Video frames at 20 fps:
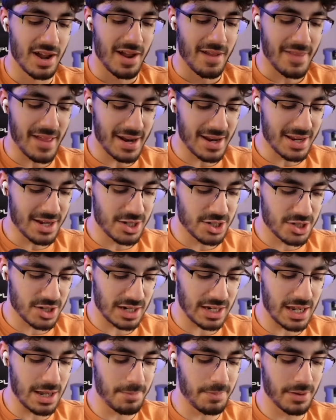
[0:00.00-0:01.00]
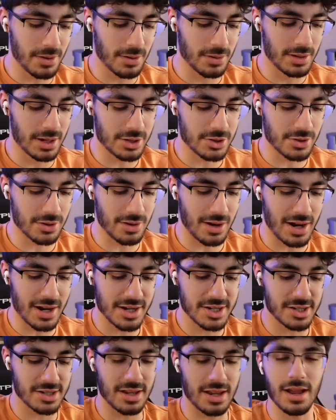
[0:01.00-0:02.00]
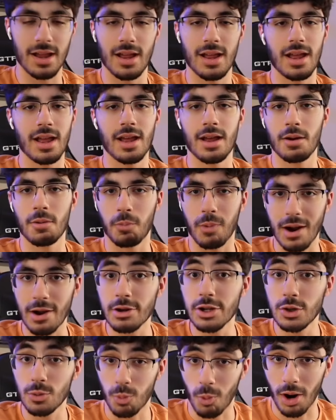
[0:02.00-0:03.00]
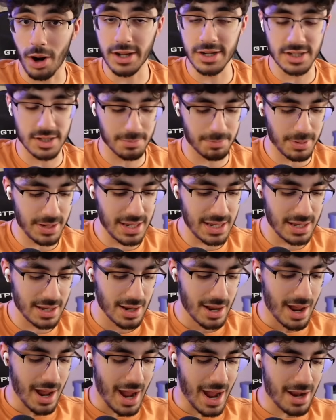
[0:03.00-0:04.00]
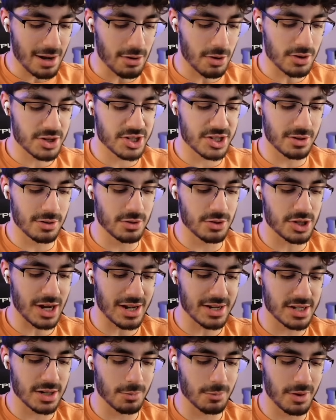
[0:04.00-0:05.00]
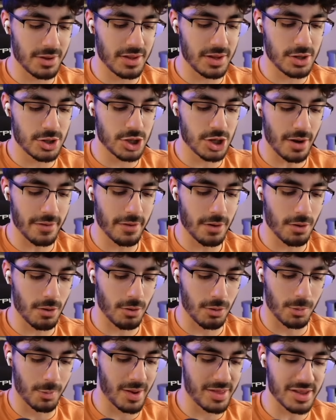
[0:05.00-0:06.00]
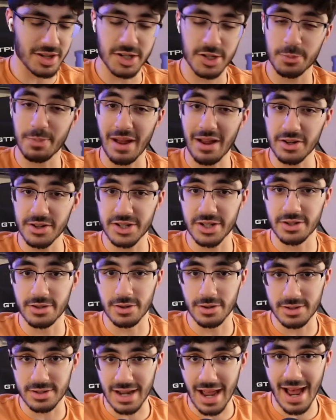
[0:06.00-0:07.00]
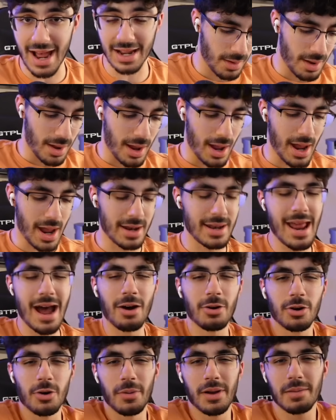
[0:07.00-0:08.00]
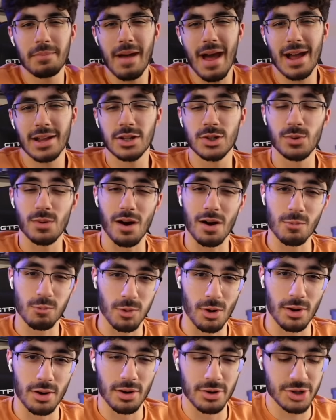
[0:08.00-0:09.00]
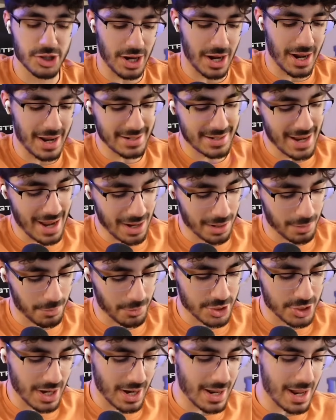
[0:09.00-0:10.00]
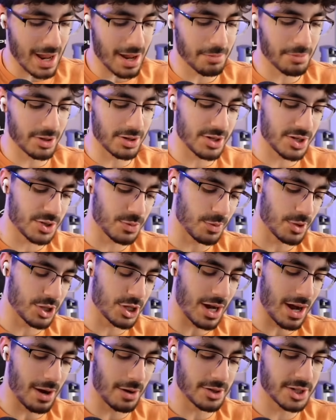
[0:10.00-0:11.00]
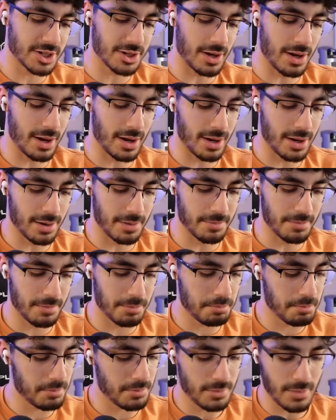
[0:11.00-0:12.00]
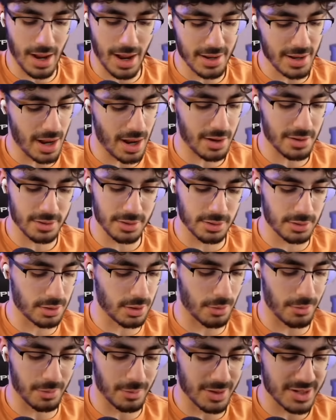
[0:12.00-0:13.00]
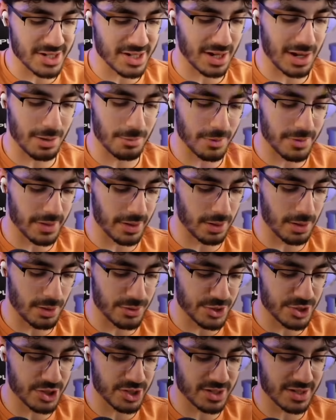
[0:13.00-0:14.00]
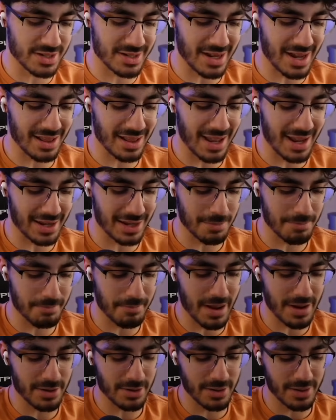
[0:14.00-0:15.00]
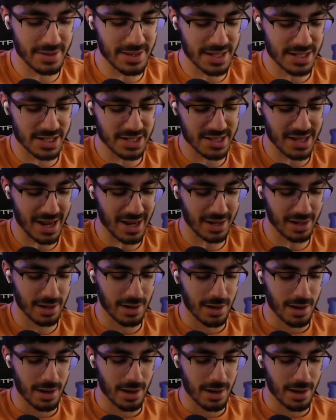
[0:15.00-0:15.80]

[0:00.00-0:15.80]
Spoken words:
that is keeping your elixir cost where you want it to be and are synergizing with each other or with the spells in your deck. And now going back to our Royal Giant deck, which I am going to switch out. I'll go once again with the Ghost just because I like him better in this deck.